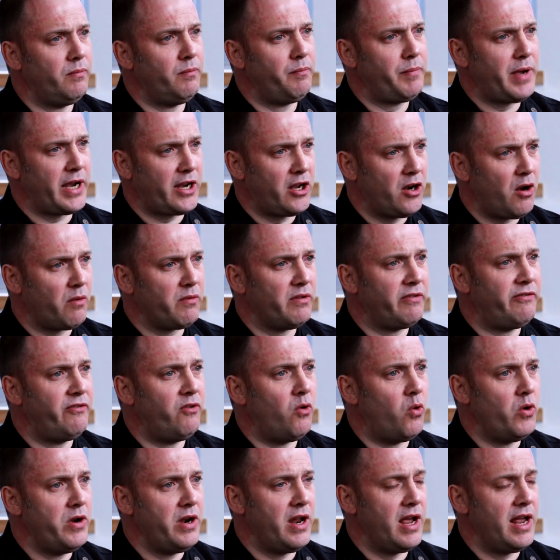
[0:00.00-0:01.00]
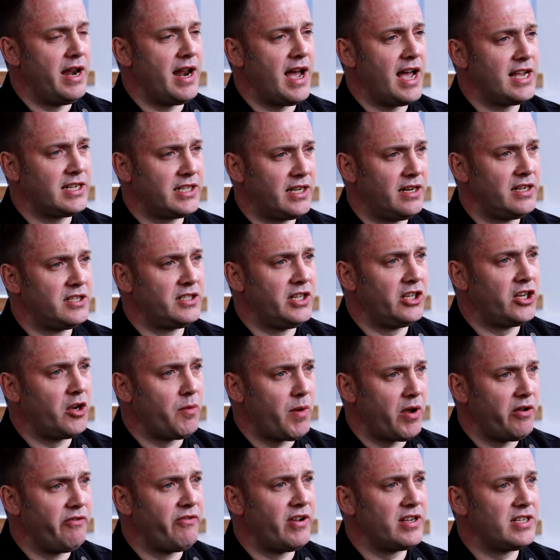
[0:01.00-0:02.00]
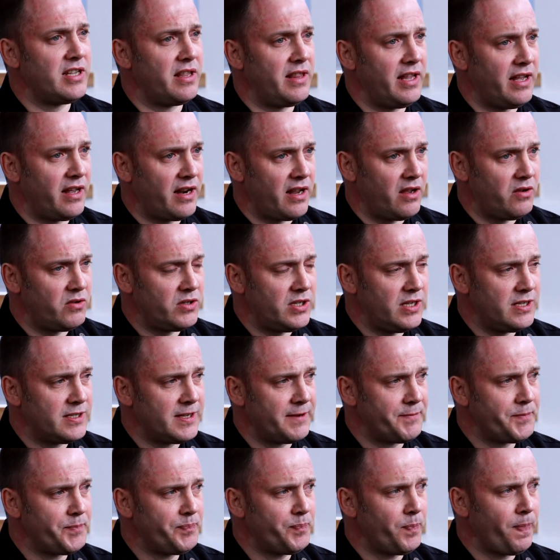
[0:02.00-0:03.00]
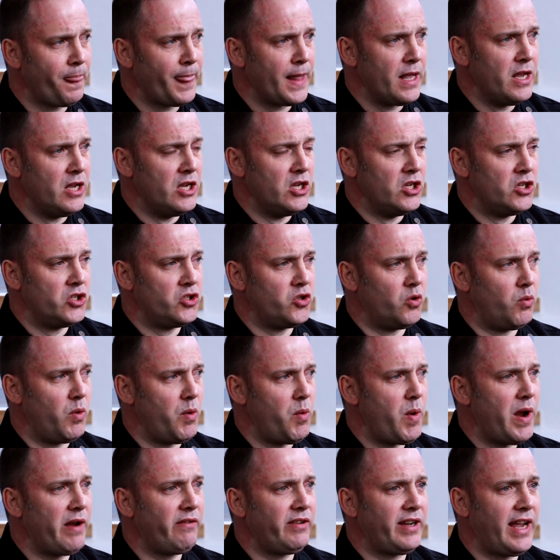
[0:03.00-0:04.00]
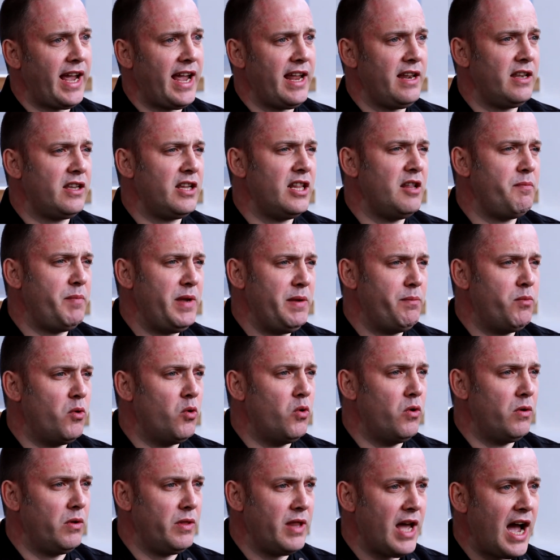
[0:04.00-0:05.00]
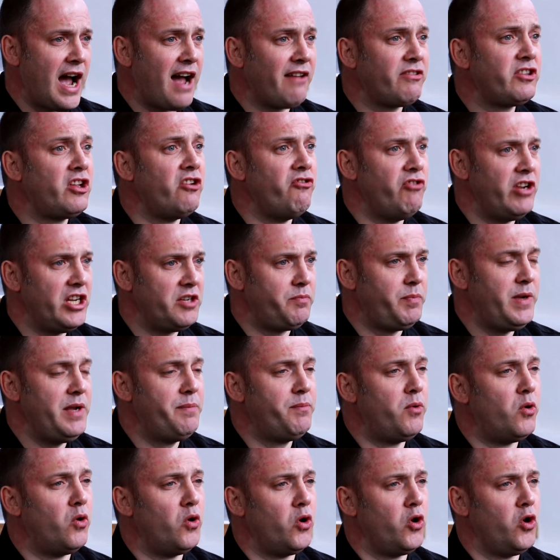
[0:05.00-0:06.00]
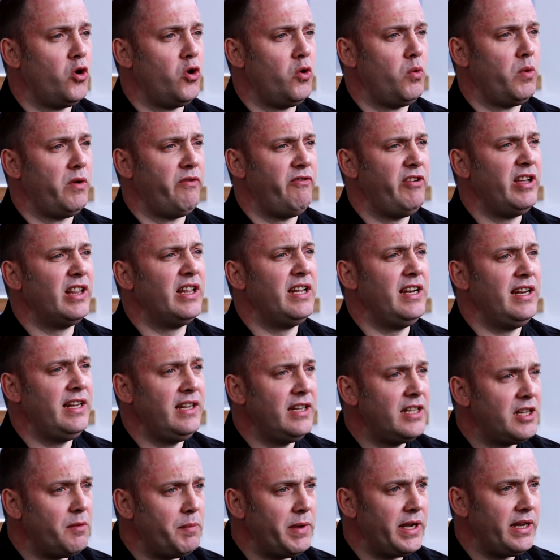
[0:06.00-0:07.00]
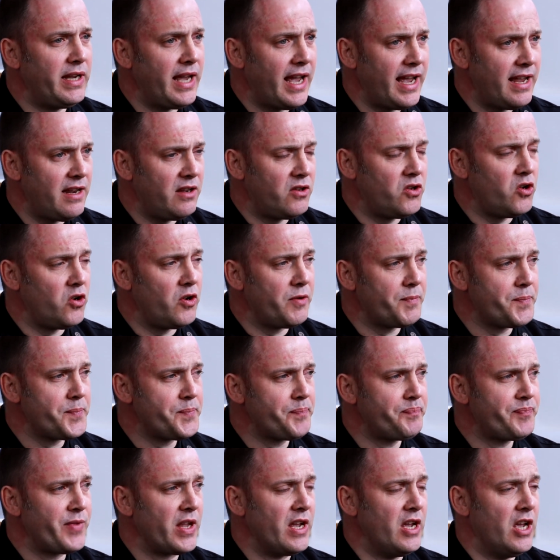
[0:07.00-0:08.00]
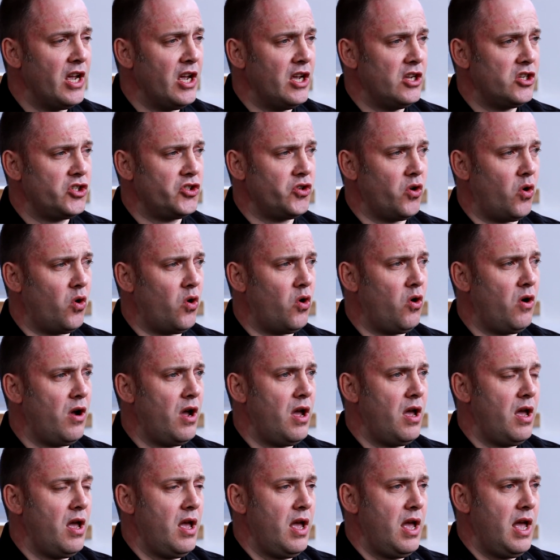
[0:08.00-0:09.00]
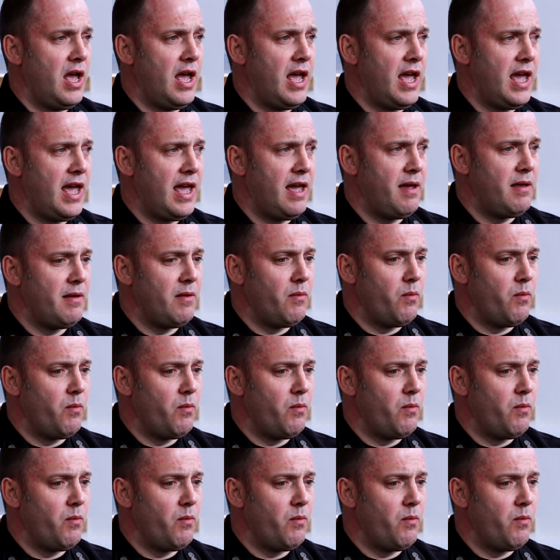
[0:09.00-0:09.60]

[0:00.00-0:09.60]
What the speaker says: picking up the phone and asking us to come out and visit their houses. So we weren't getting to the people, the hard-to-reach people who we really needed to be getting to. So we